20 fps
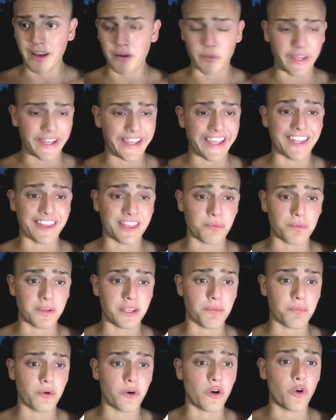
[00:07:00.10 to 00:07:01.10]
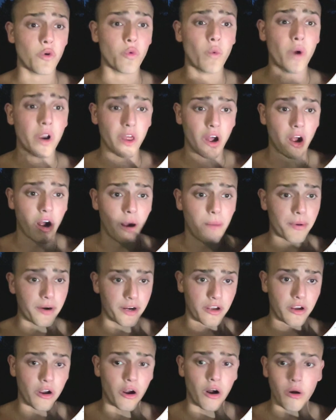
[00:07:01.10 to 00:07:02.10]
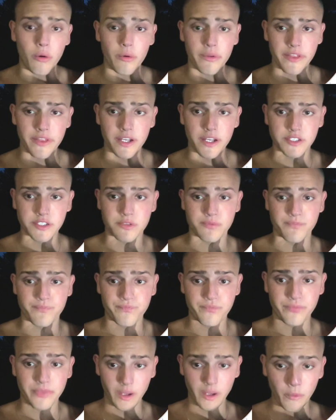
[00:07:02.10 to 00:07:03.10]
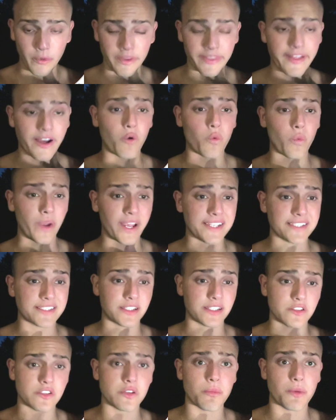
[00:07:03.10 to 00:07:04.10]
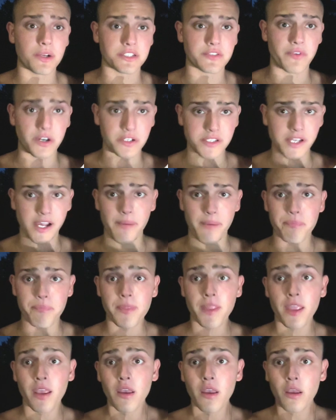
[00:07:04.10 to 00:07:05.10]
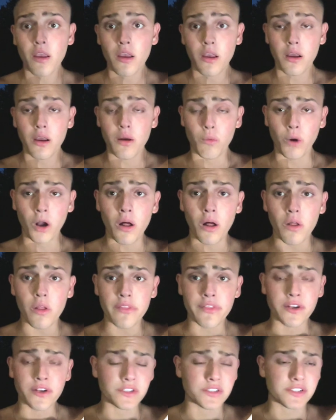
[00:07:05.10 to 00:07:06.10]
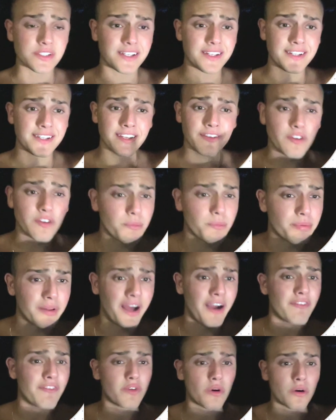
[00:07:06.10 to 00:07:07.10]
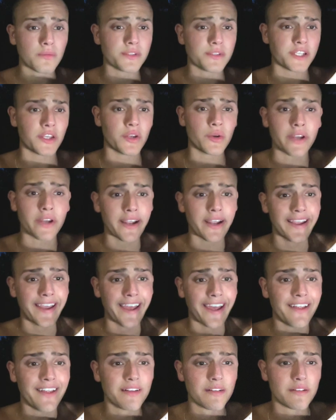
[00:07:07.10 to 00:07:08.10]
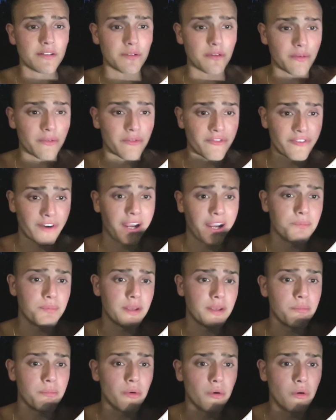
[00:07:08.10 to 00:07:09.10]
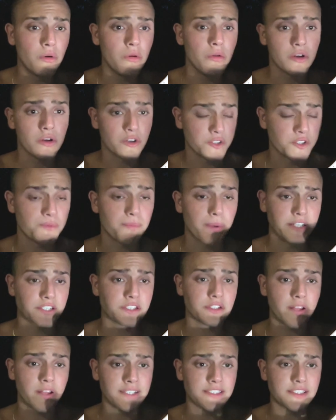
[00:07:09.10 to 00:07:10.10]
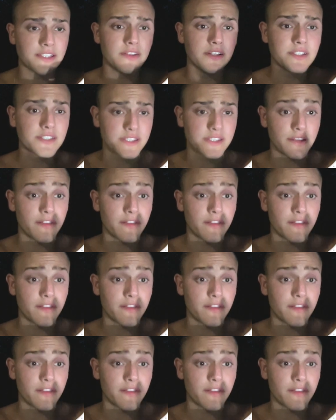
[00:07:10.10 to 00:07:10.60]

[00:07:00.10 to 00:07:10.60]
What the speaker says: we get the people who want to hop on a call with us without wasting too much of our time? Well, there's different platforms that you can find people who specialize in this,